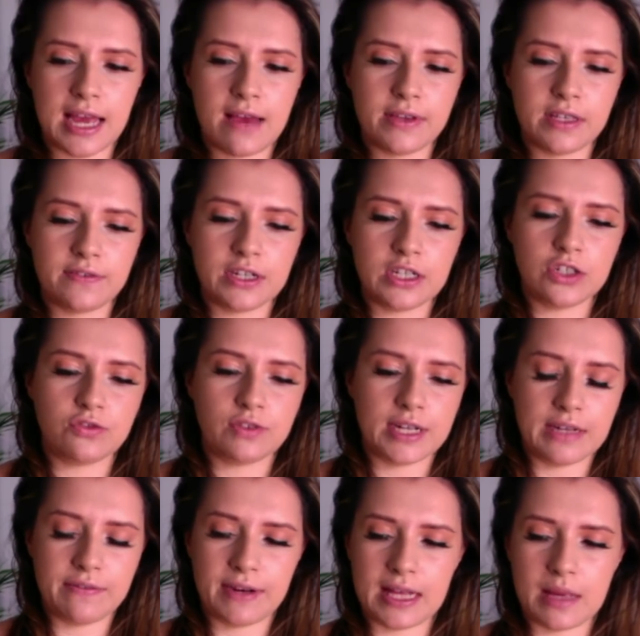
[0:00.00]
This feels
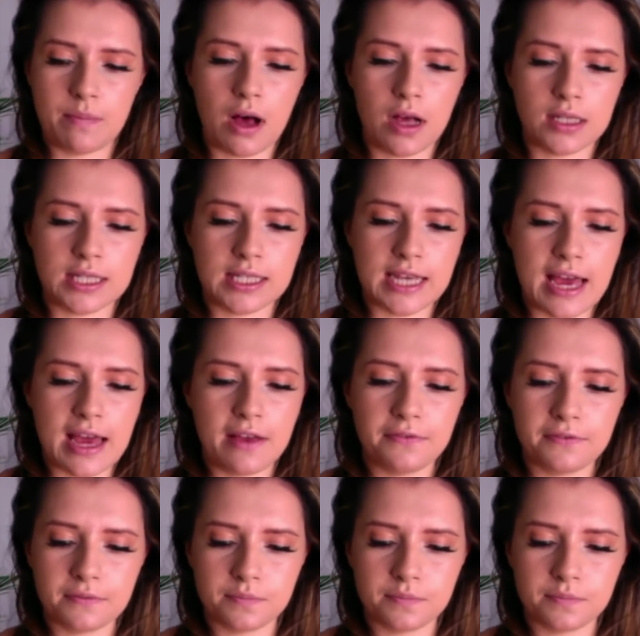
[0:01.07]
really, really positive.